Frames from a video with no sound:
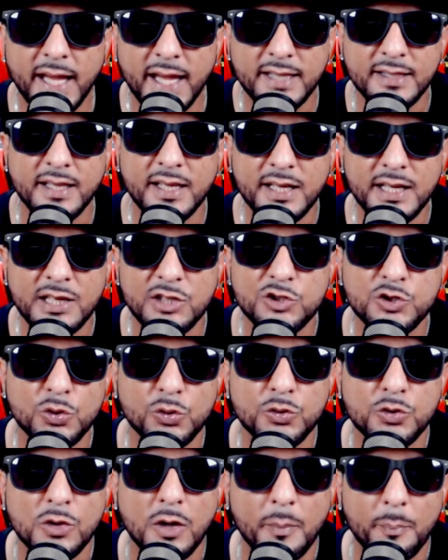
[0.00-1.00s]
And then I
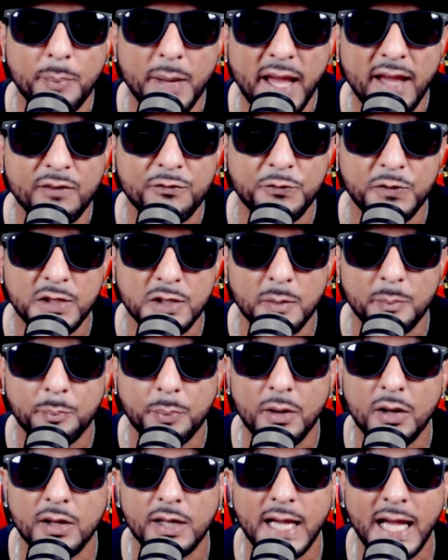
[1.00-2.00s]
show you a bang for your
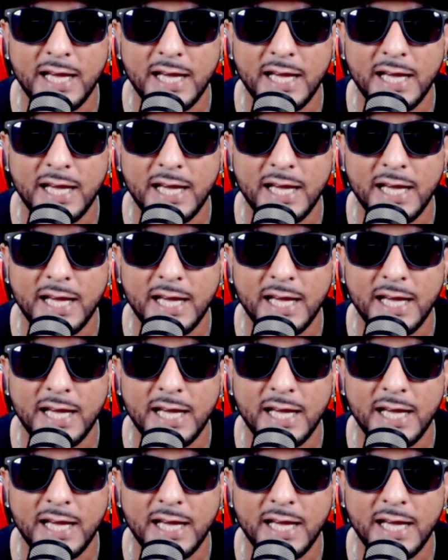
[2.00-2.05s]
buck.